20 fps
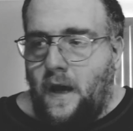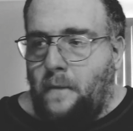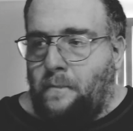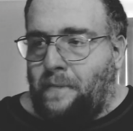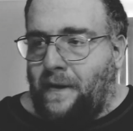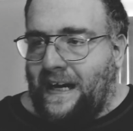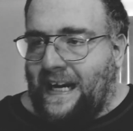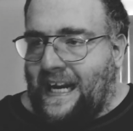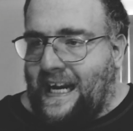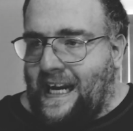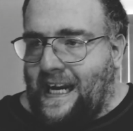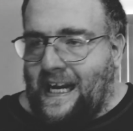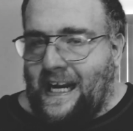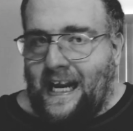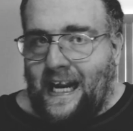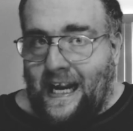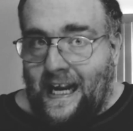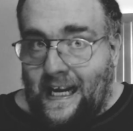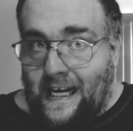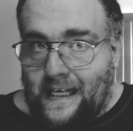But
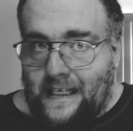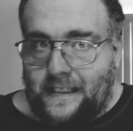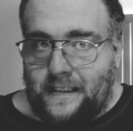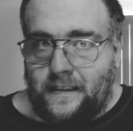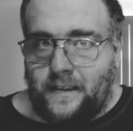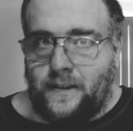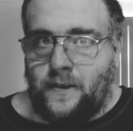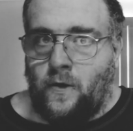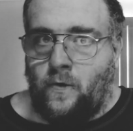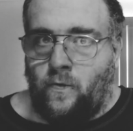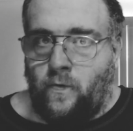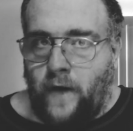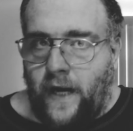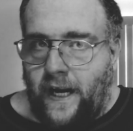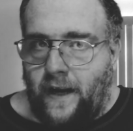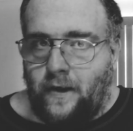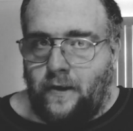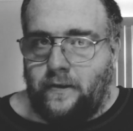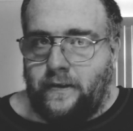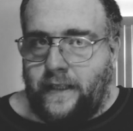he is the
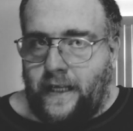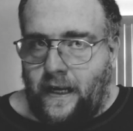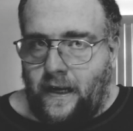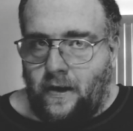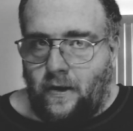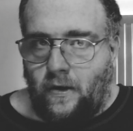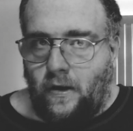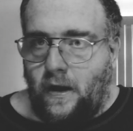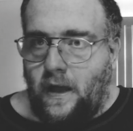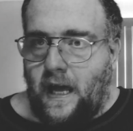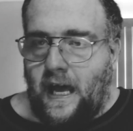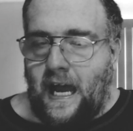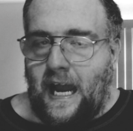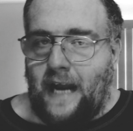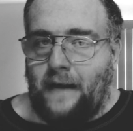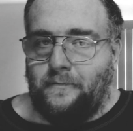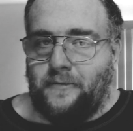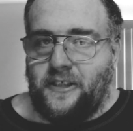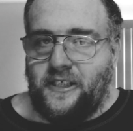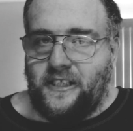real deal. I
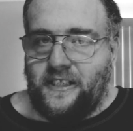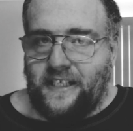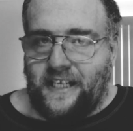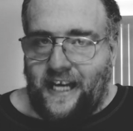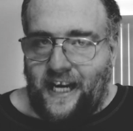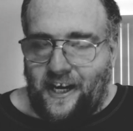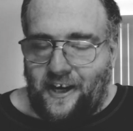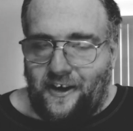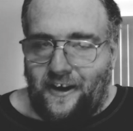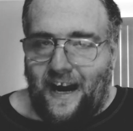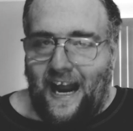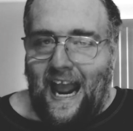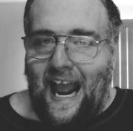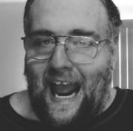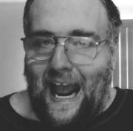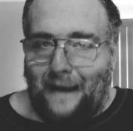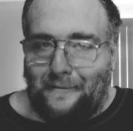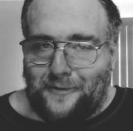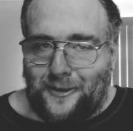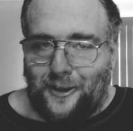am scared
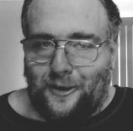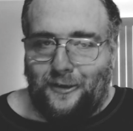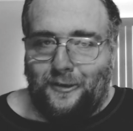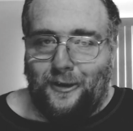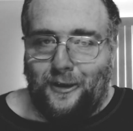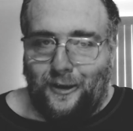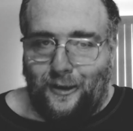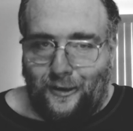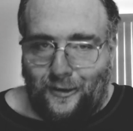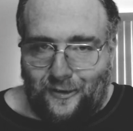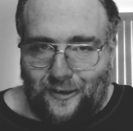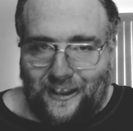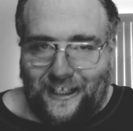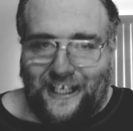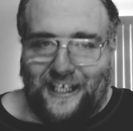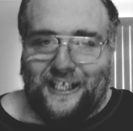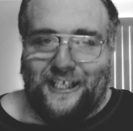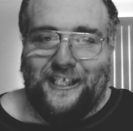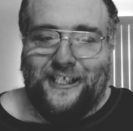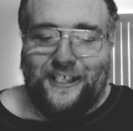
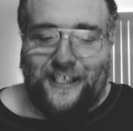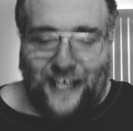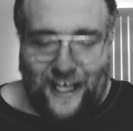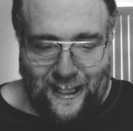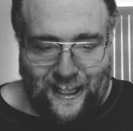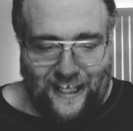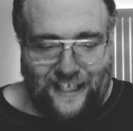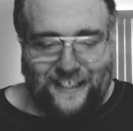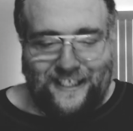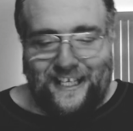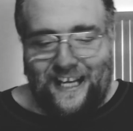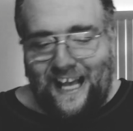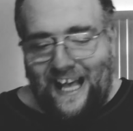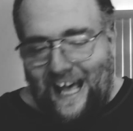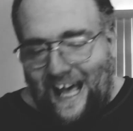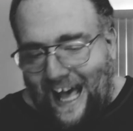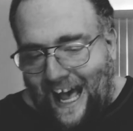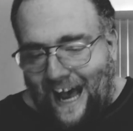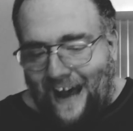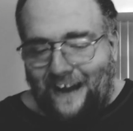absolutely shitless
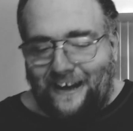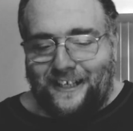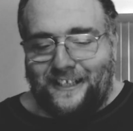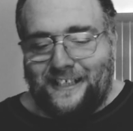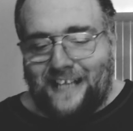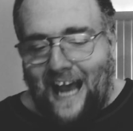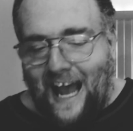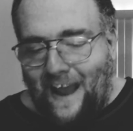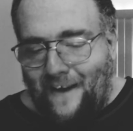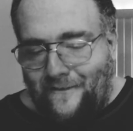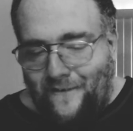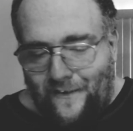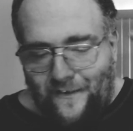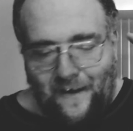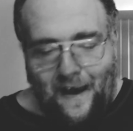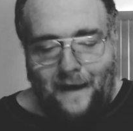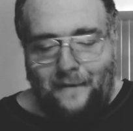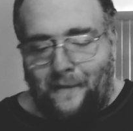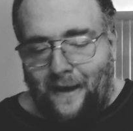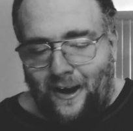out of this guy if
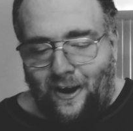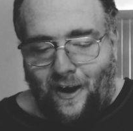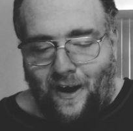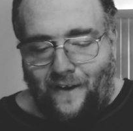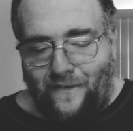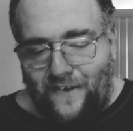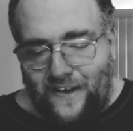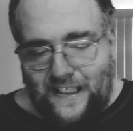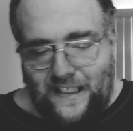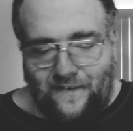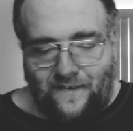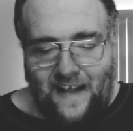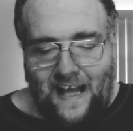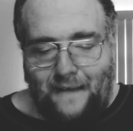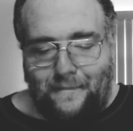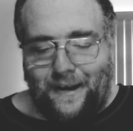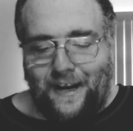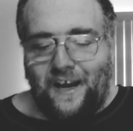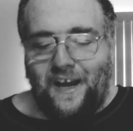I'm an offensive lineman.